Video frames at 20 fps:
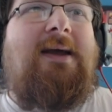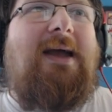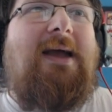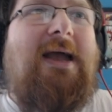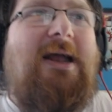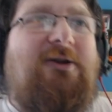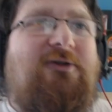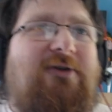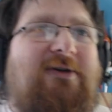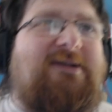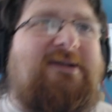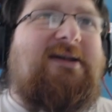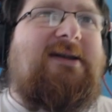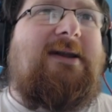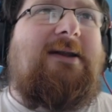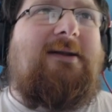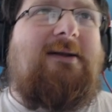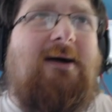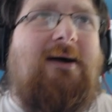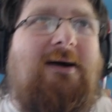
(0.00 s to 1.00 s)
Interesting
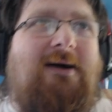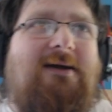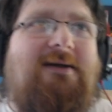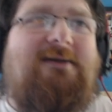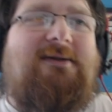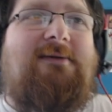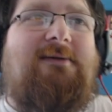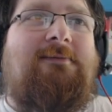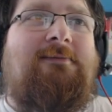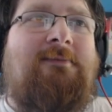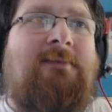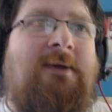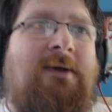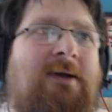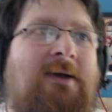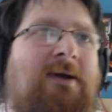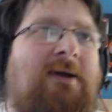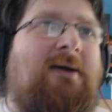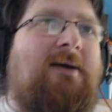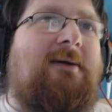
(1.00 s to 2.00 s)
little guys.
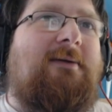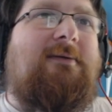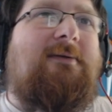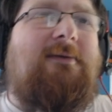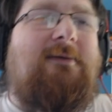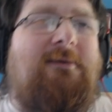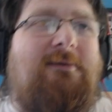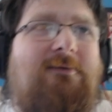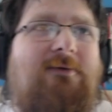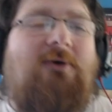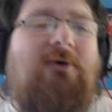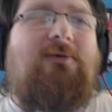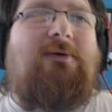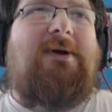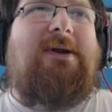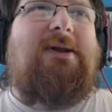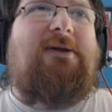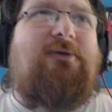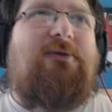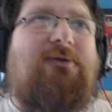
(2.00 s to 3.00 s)
Not
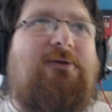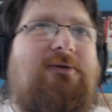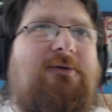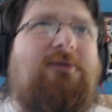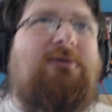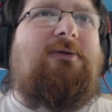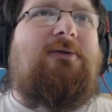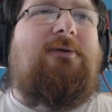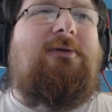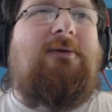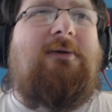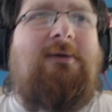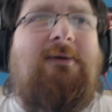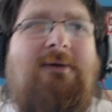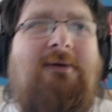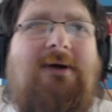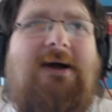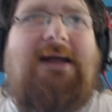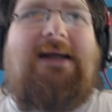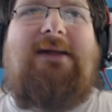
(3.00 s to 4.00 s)
really
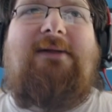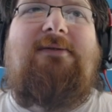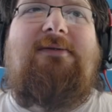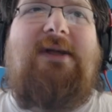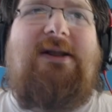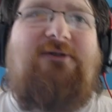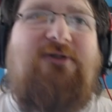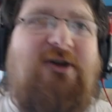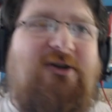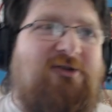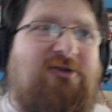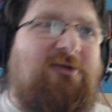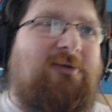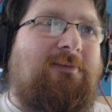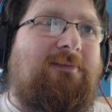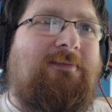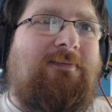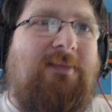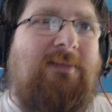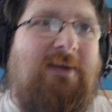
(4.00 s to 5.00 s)
they're just
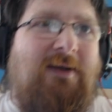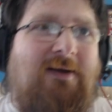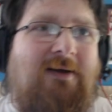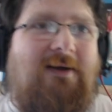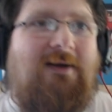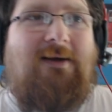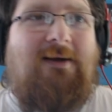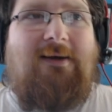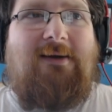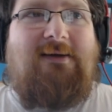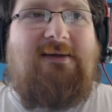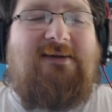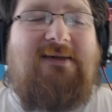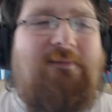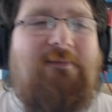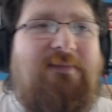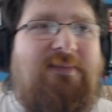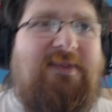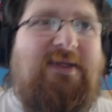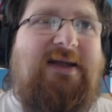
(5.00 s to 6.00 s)

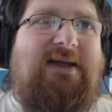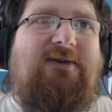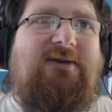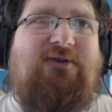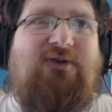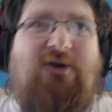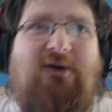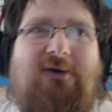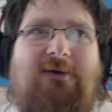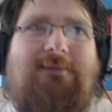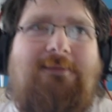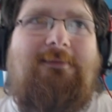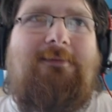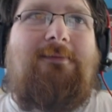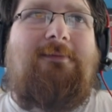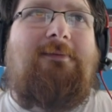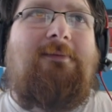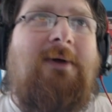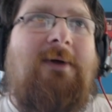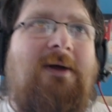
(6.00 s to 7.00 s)
something to
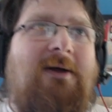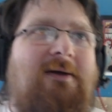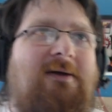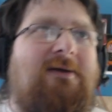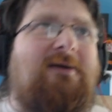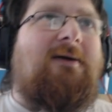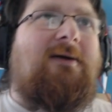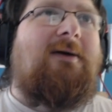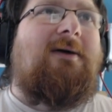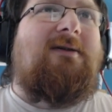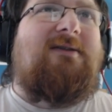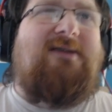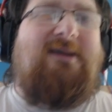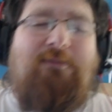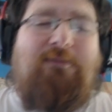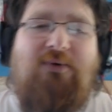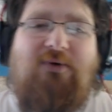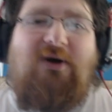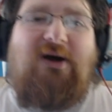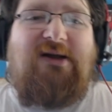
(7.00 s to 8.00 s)

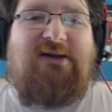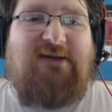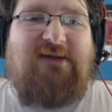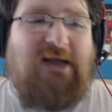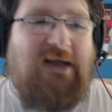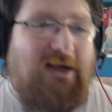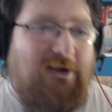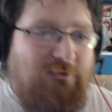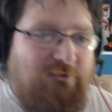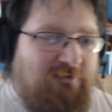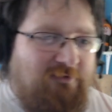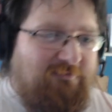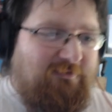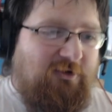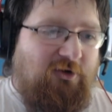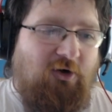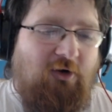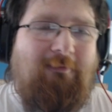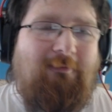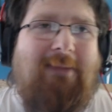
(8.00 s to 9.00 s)
surprise out of a
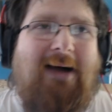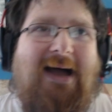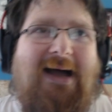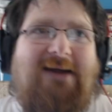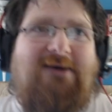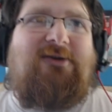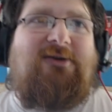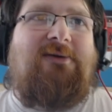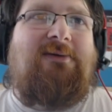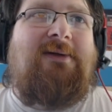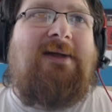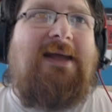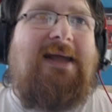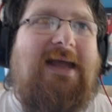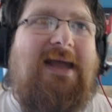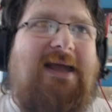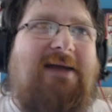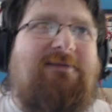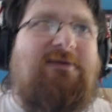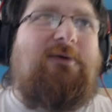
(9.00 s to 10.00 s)
combat.
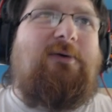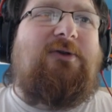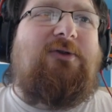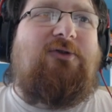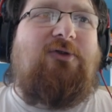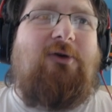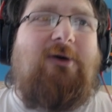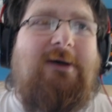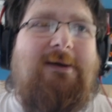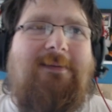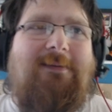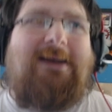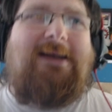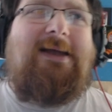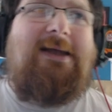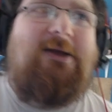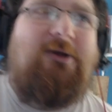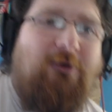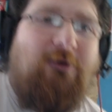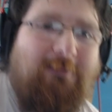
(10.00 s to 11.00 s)
If you enjoy
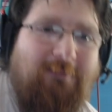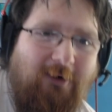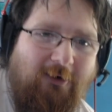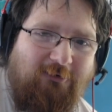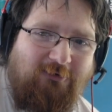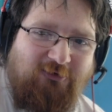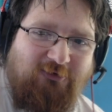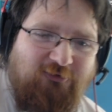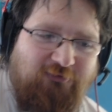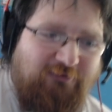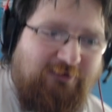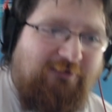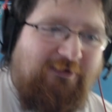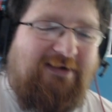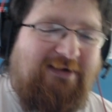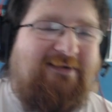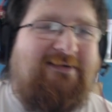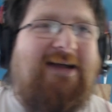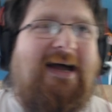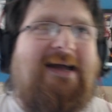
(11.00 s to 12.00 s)
making your opponents
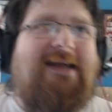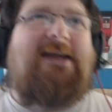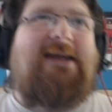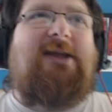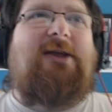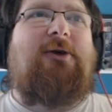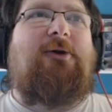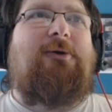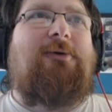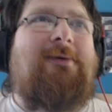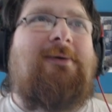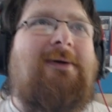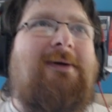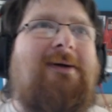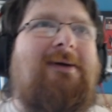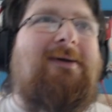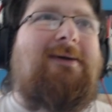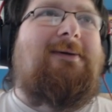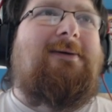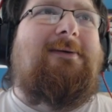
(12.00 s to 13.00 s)
regret attacking you,
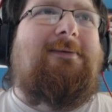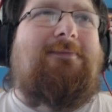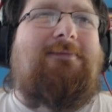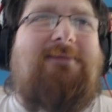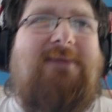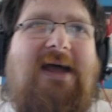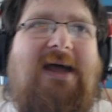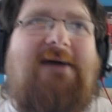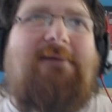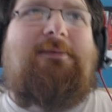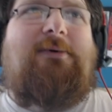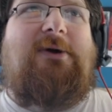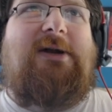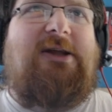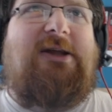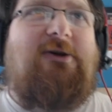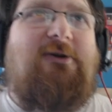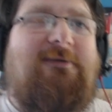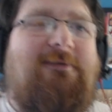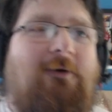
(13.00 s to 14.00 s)
they're pretty
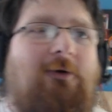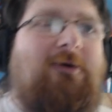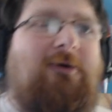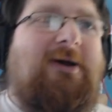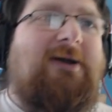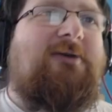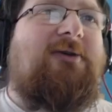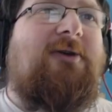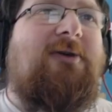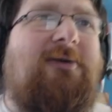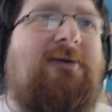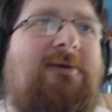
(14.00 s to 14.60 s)
good for it.